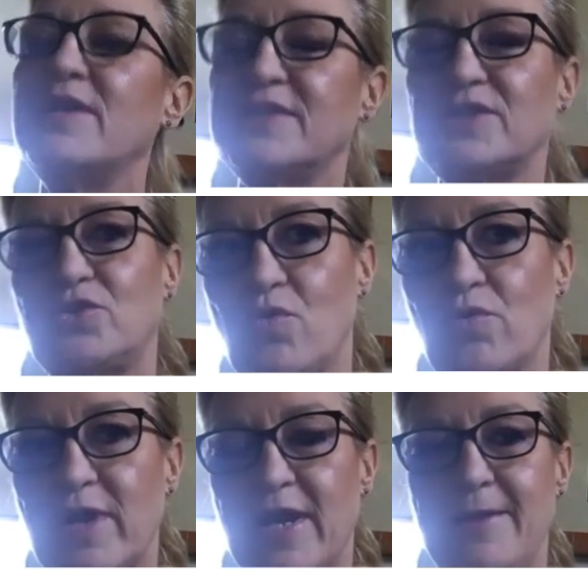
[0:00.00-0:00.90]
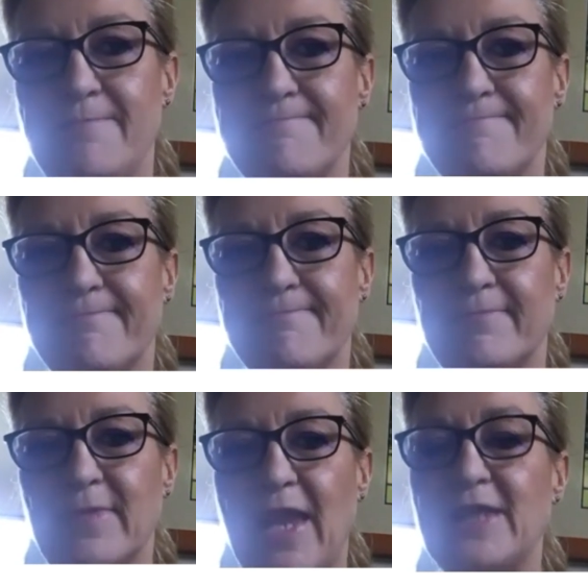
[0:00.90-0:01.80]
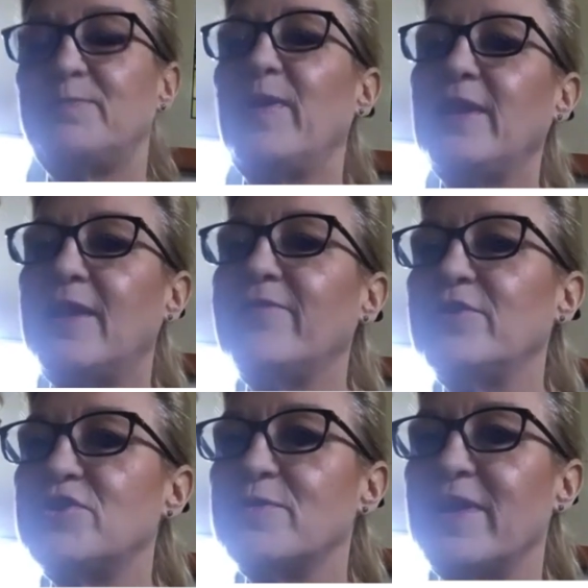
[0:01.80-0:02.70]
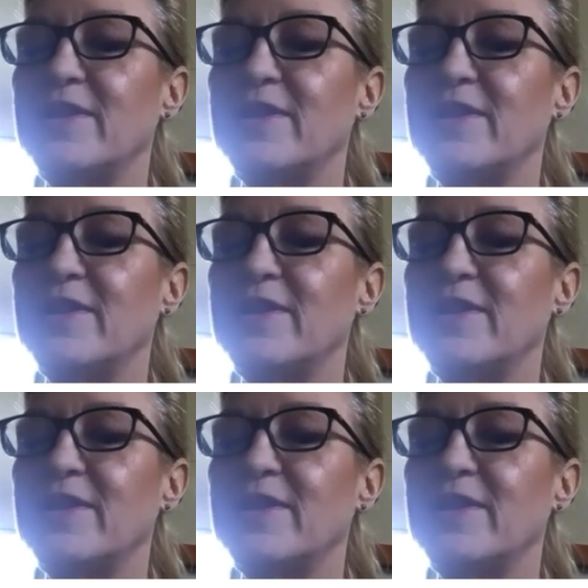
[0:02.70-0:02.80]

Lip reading: story has been given to me.